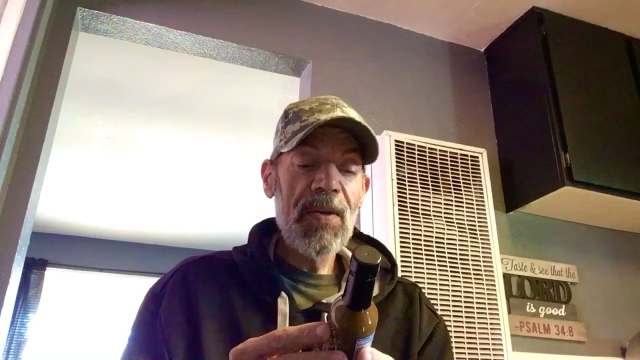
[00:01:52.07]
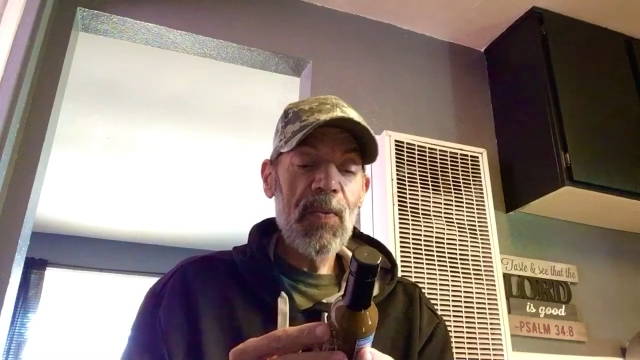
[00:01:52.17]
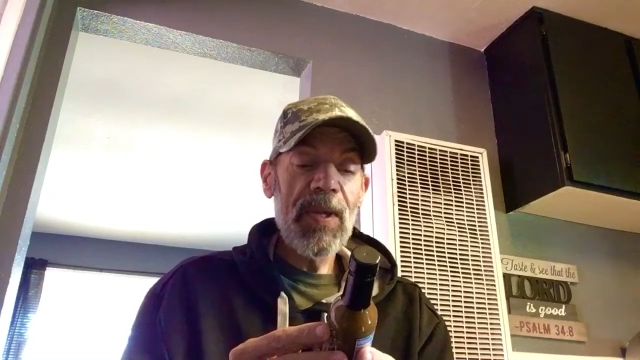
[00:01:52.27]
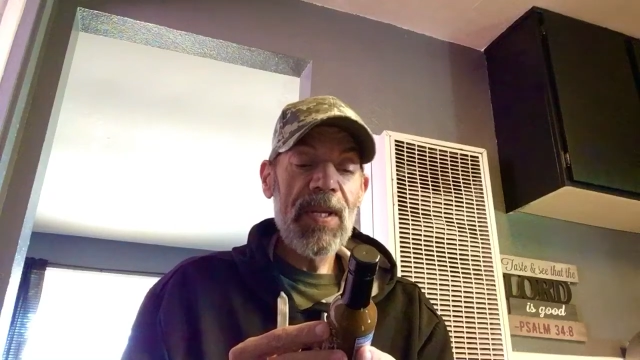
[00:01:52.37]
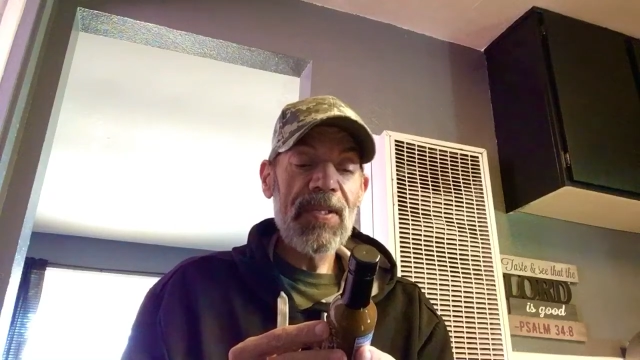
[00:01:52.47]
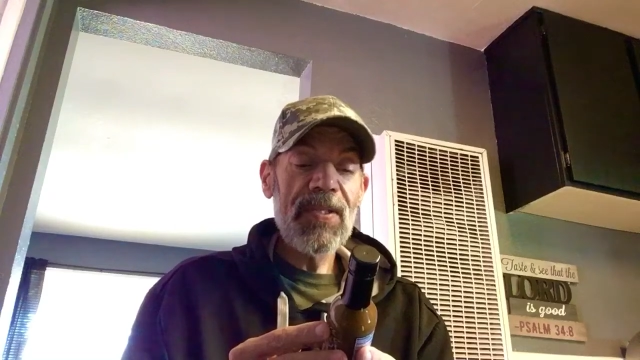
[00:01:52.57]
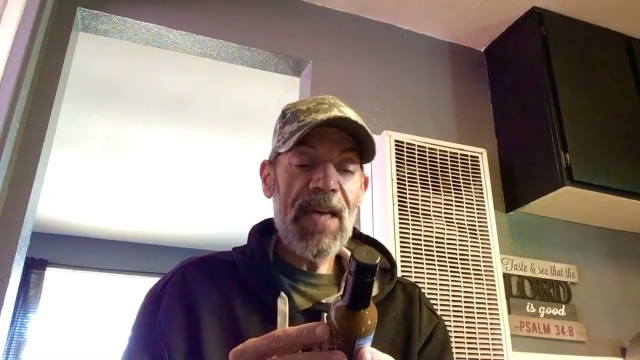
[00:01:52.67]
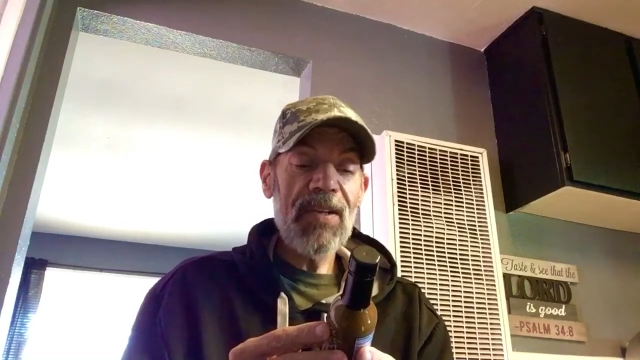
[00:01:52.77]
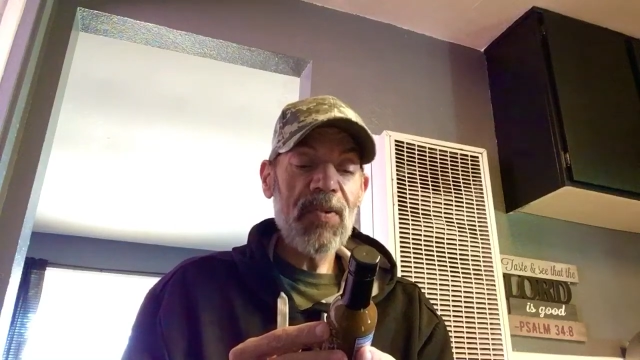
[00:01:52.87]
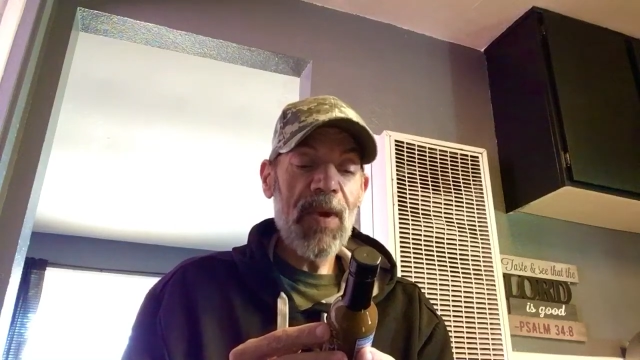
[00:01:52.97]
with this
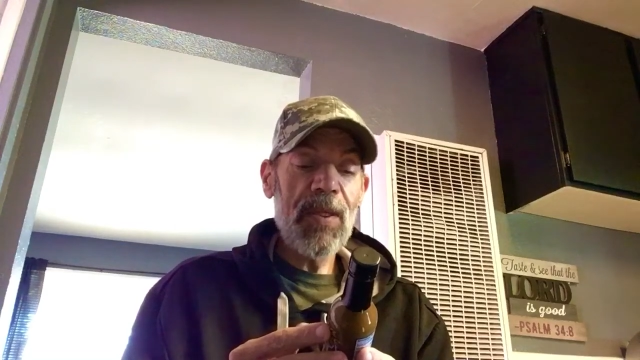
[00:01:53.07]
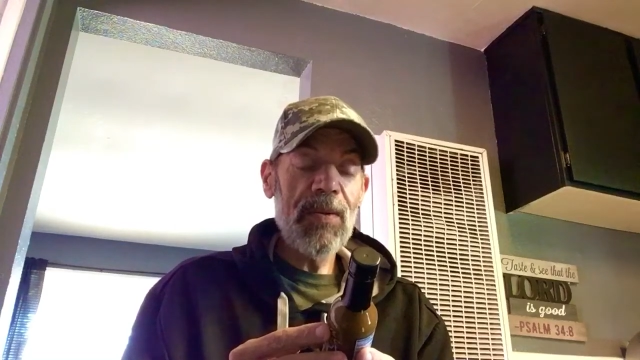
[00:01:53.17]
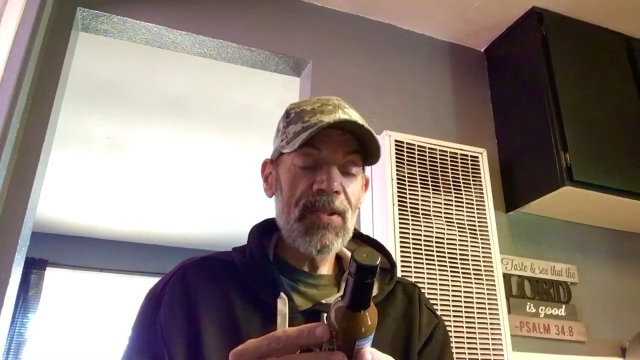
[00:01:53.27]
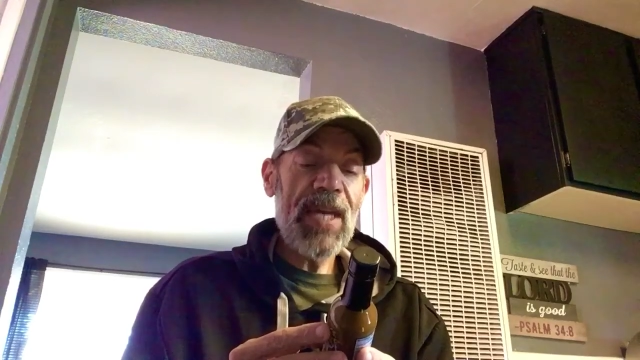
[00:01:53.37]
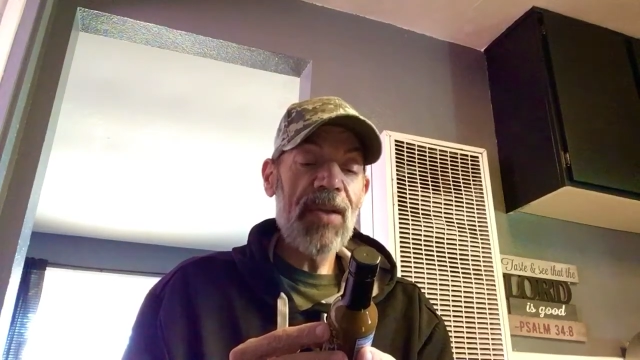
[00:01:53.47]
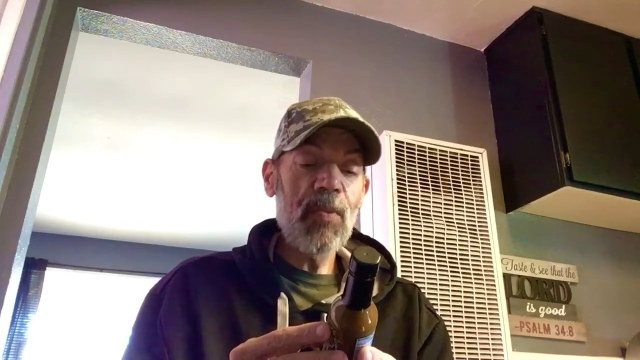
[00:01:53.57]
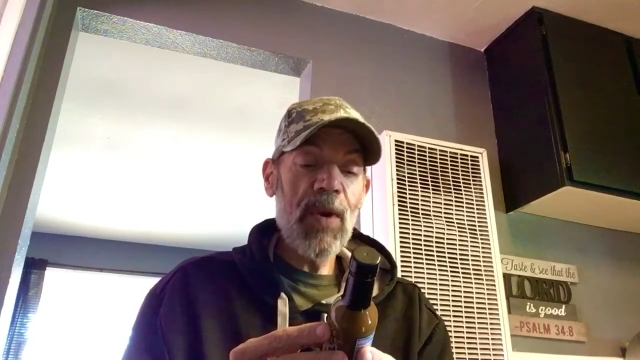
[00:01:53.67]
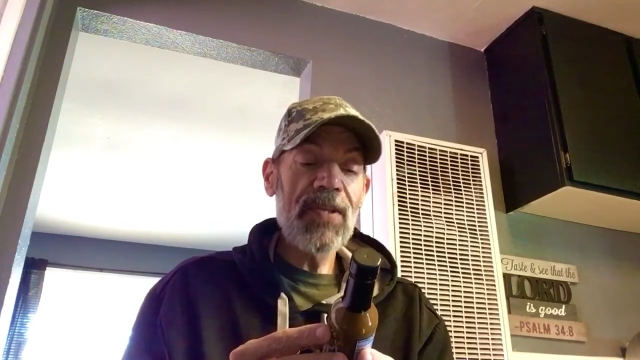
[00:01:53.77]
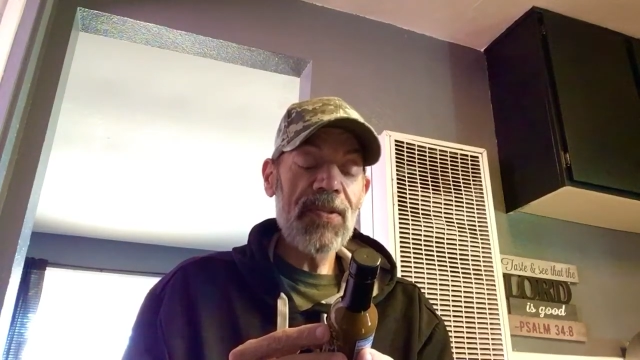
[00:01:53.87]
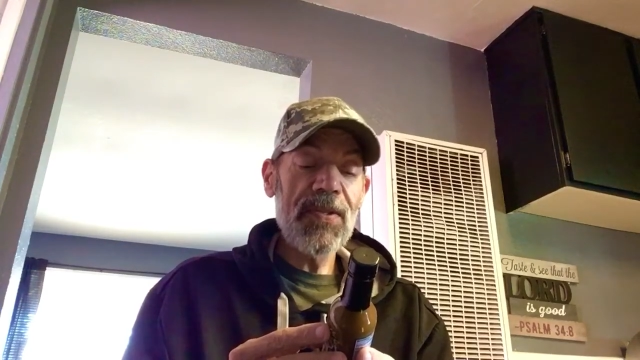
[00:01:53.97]

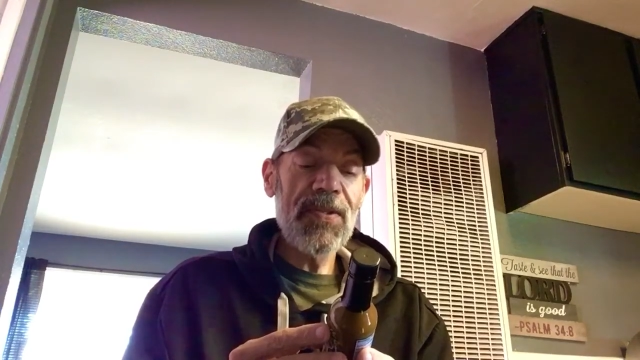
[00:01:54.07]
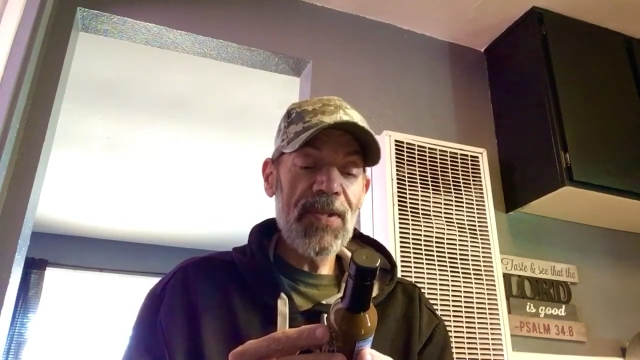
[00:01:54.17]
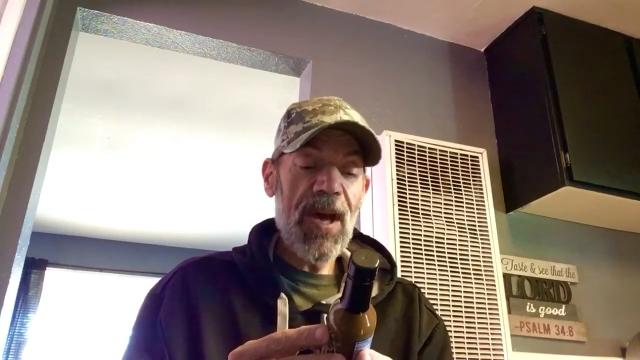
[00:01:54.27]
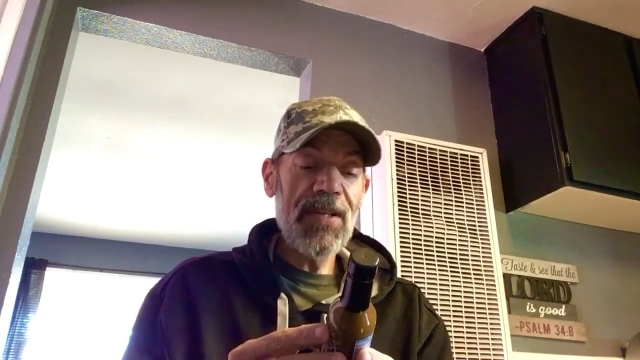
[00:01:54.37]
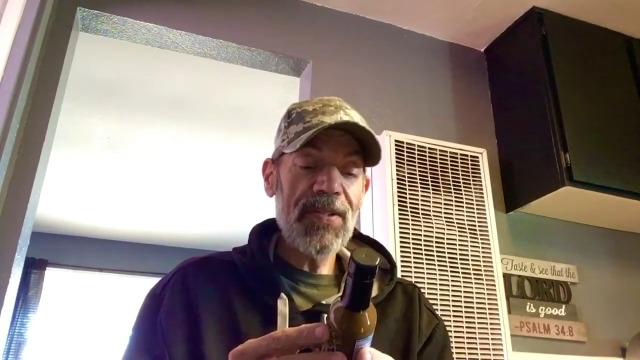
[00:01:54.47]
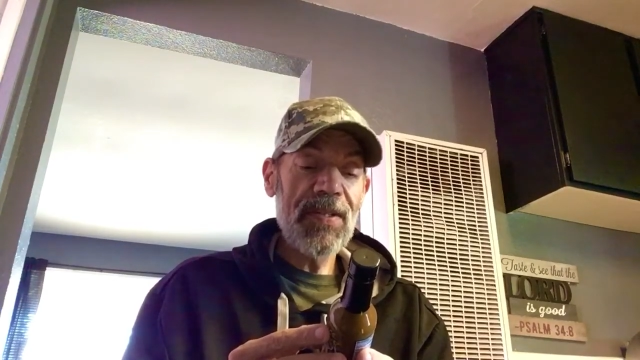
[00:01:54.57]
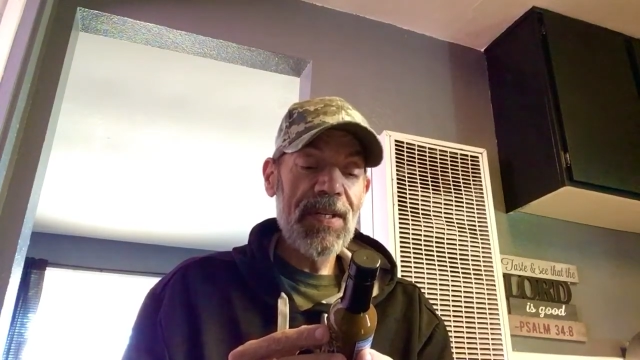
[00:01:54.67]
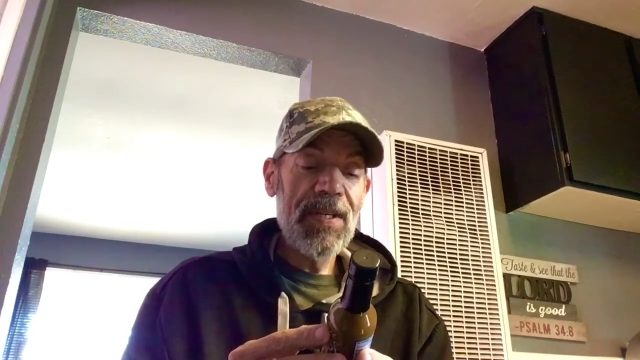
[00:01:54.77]
southwestern sauce.